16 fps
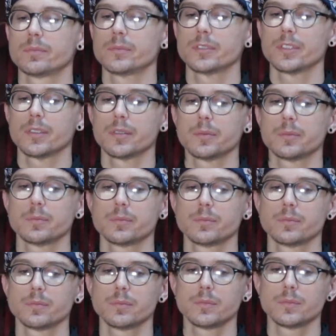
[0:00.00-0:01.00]
So,
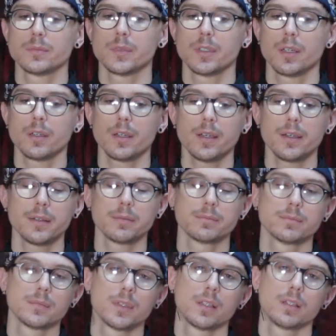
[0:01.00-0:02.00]
okay,
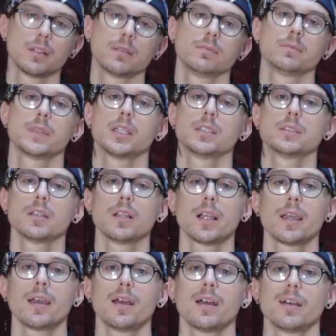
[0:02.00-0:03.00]
that's all
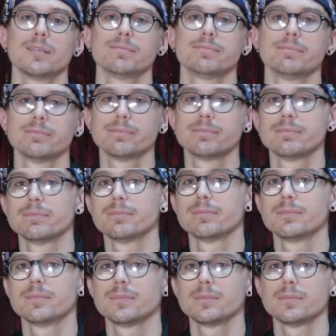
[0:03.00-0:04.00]
I got
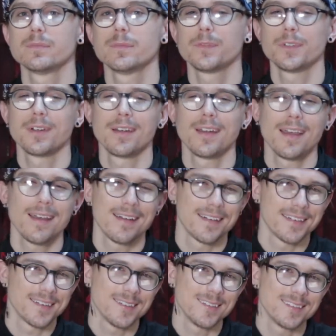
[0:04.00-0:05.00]
for
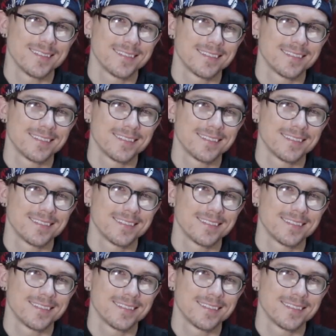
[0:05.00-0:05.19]
now.